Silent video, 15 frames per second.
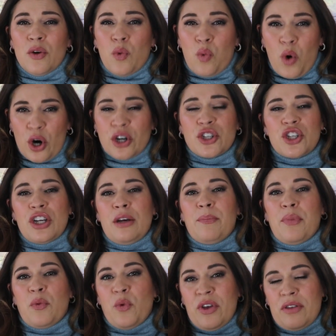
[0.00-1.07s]

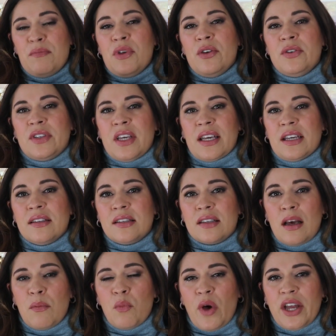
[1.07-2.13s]
worship with music in
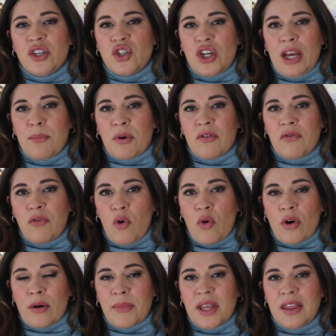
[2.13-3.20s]
some way, shape, or
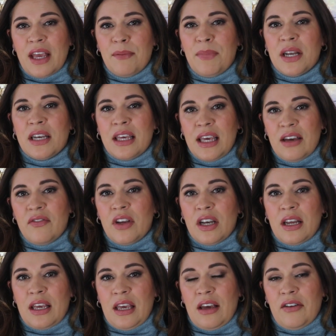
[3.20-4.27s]
form. And they've been given
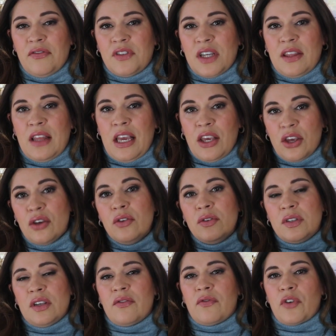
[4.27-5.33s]
a gift and they
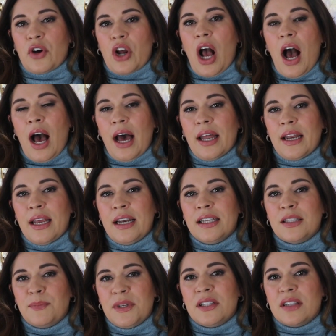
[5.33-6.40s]
use it for God. And
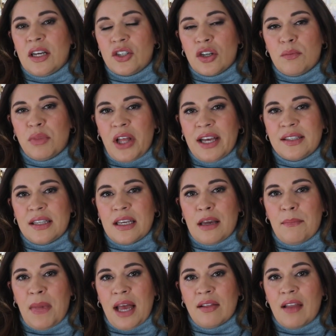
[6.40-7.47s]
it's been such a blessing
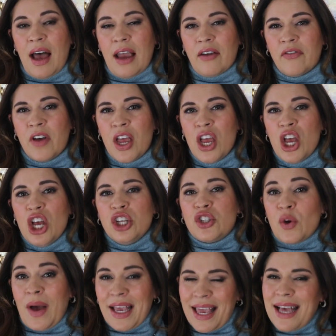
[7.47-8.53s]
in my life.
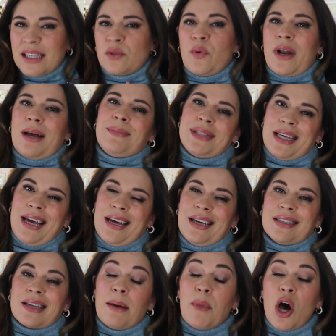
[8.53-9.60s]
So I guess what I'm saying
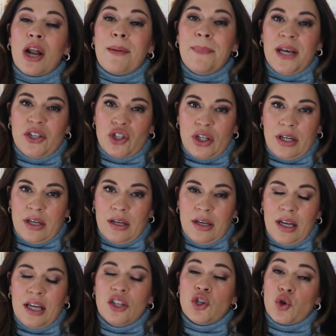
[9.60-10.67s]
is I'm on a mission
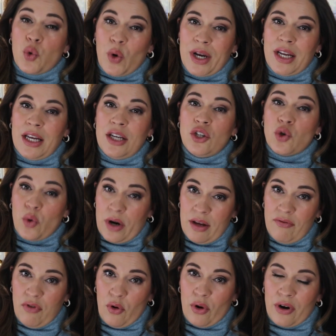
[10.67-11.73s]
in
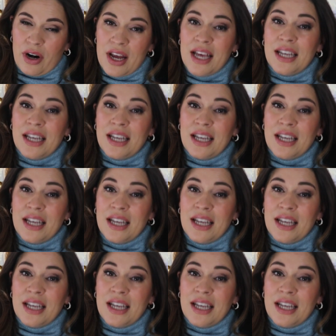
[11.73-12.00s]
2024